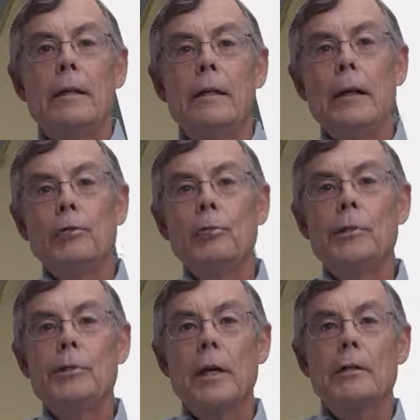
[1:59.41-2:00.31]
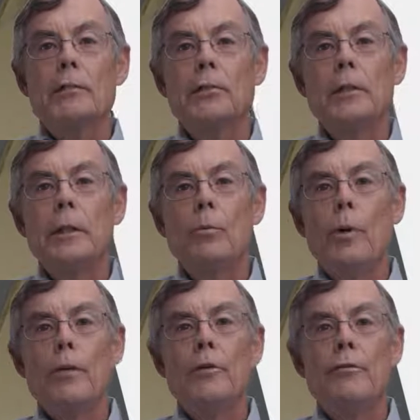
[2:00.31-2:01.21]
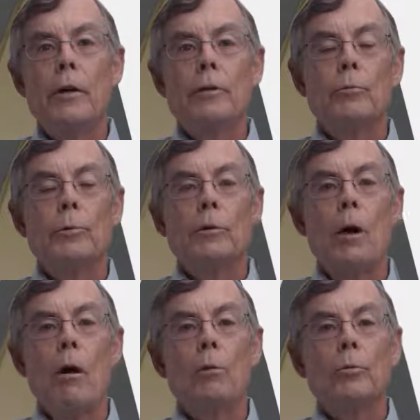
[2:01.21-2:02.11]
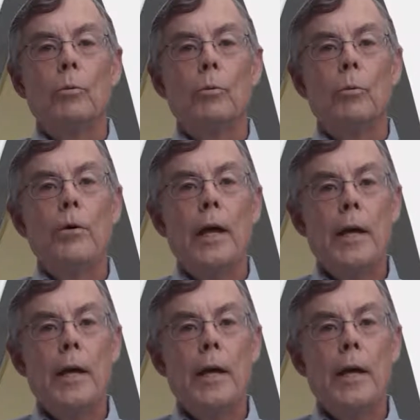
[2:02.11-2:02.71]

Next, we check to see whether the function was called with